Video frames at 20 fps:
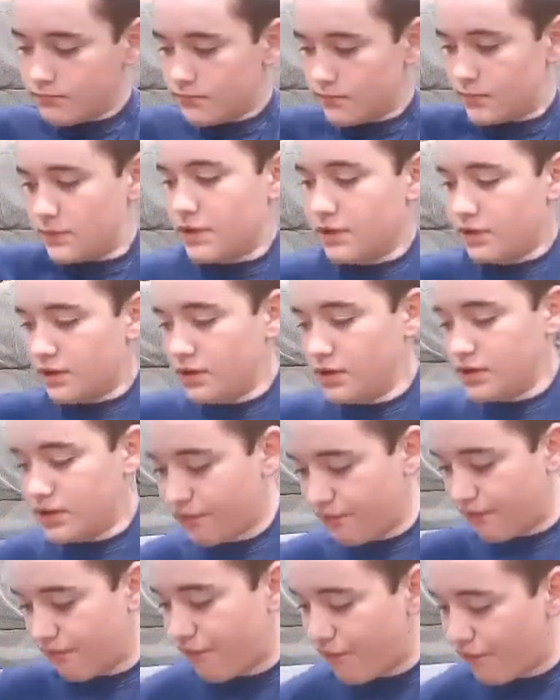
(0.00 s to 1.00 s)
And it goes
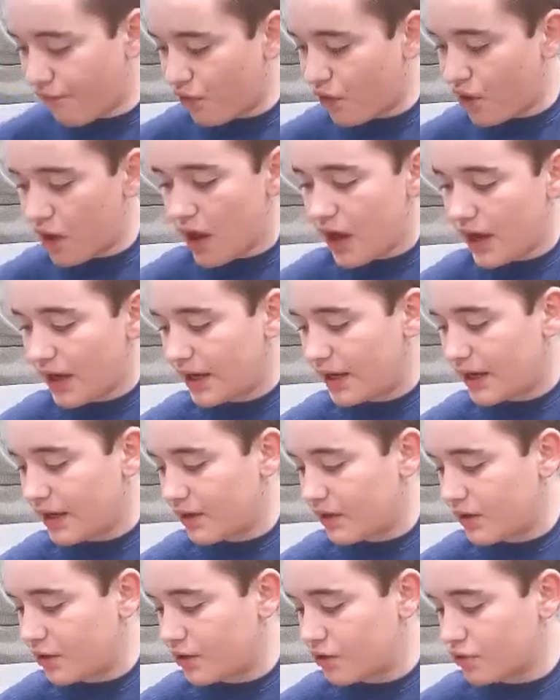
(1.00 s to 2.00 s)

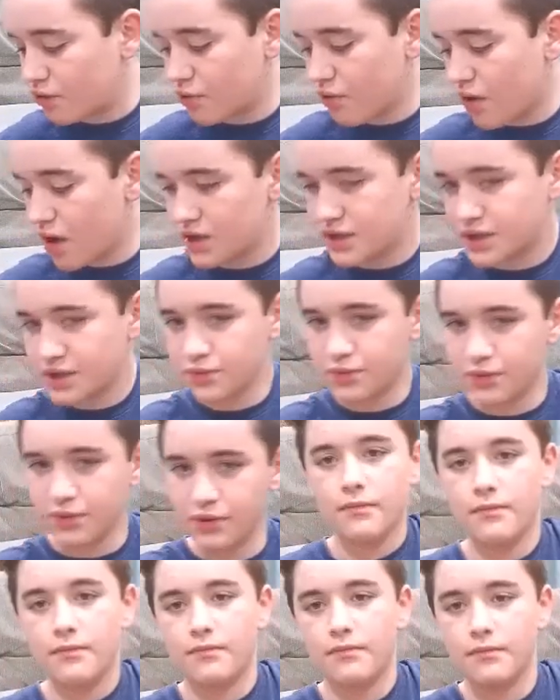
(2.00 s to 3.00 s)
flying across the room.
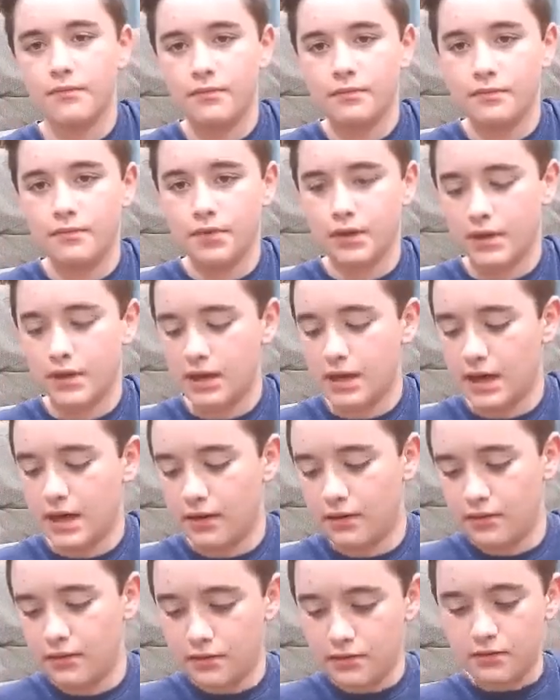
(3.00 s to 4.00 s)
But yeah,
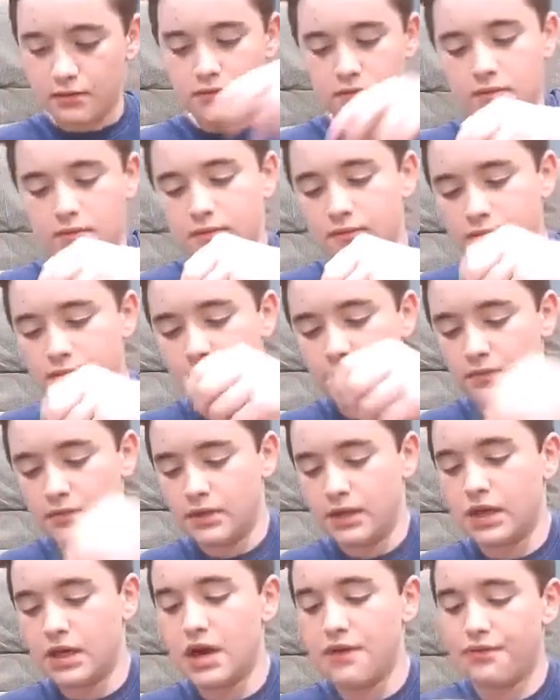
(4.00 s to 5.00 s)

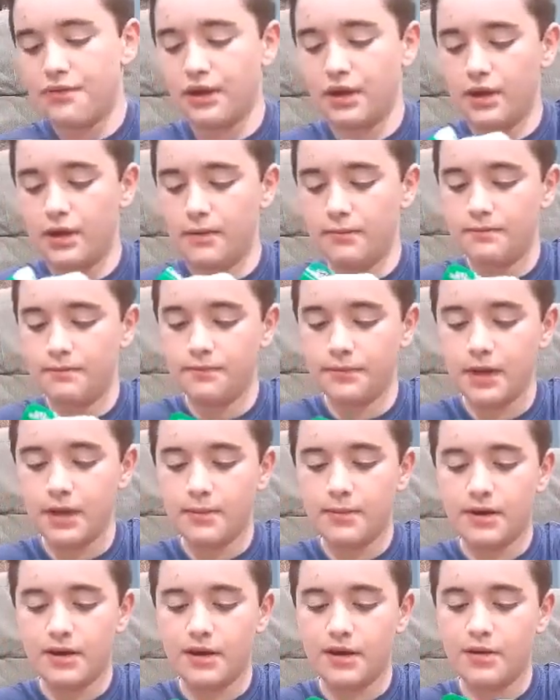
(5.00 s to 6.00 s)
got the gum. I'm
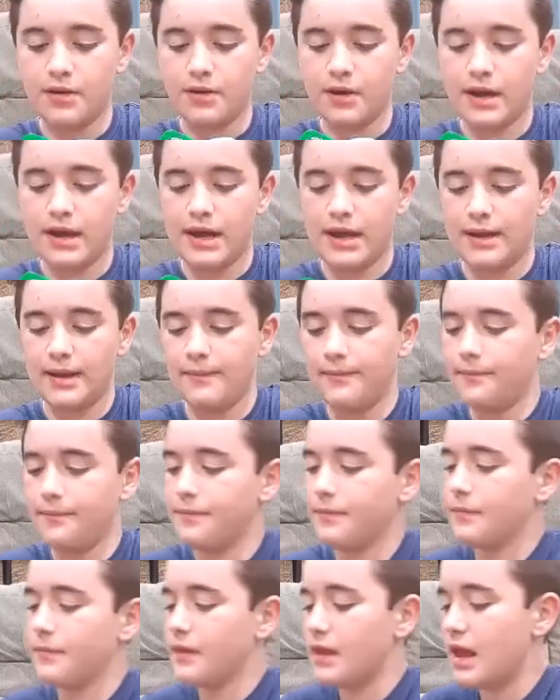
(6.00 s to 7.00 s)
going to go ahead
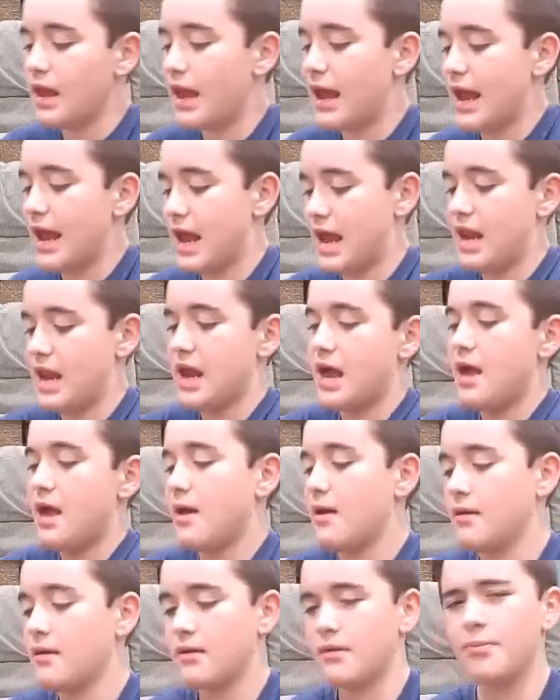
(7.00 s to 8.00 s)
and
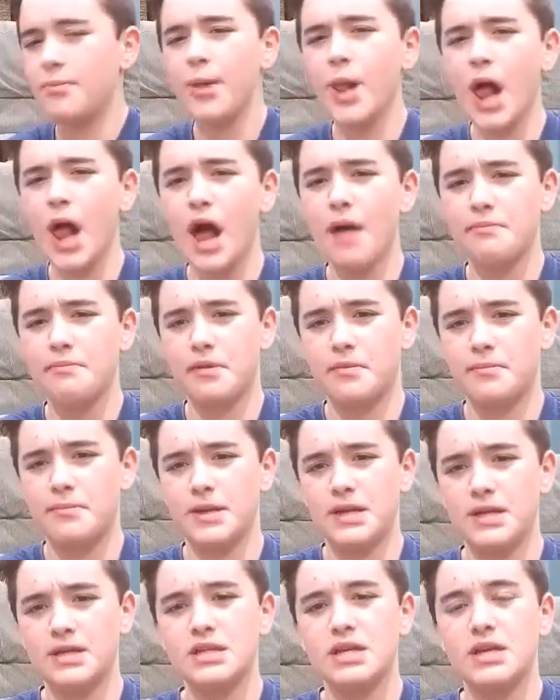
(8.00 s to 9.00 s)
pop a
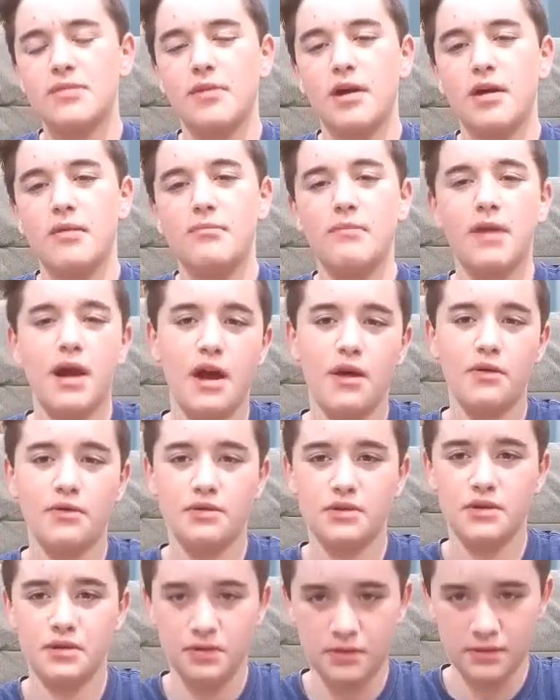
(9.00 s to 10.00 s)
piece in my mouth.
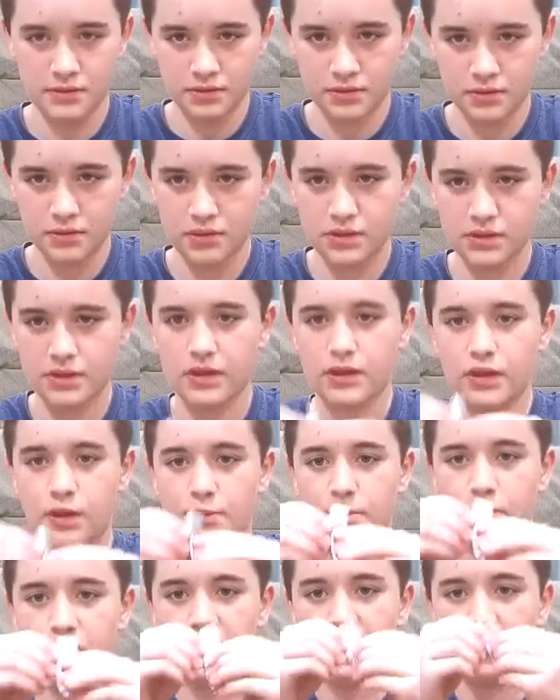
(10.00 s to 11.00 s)
So this is how you
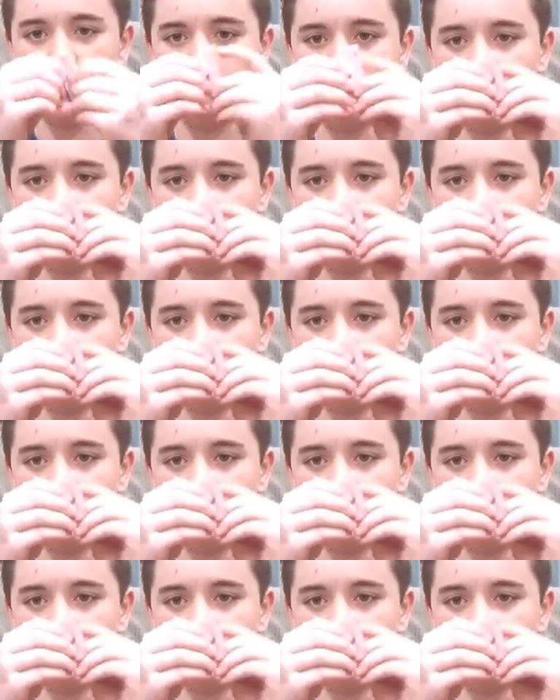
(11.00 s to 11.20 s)
open gum.